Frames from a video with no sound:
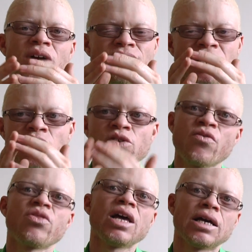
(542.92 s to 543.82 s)
a lot
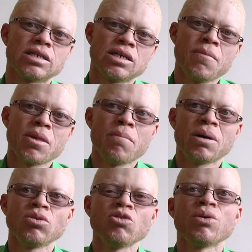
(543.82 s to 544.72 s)
of things,
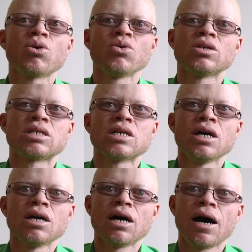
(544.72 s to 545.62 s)
but not because
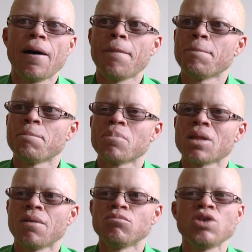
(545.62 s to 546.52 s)

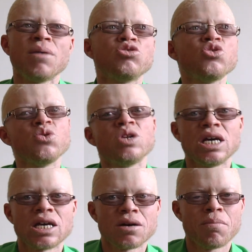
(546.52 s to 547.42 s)
I'm too
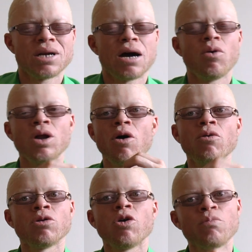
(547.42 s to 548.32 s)
unique, but
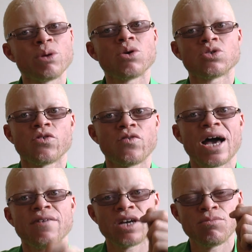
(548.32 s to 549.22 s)
all because of
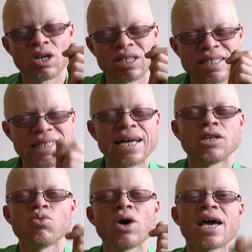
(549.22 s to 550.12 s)
I have come to
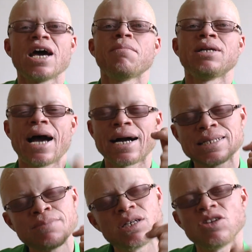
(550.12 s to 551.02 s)
understand who I am, and I
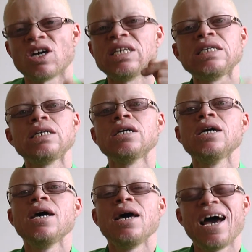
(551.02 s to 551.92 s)
accepted this Andiri,
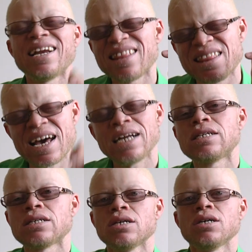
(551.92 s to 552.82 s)
and
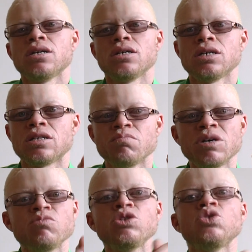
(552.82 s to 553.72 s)
that has
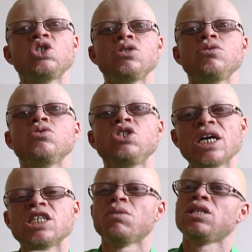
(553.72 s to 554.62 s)
made me to
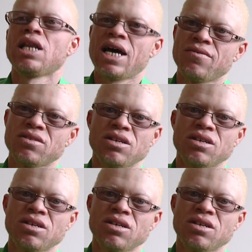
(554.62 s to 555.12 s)
change many lives.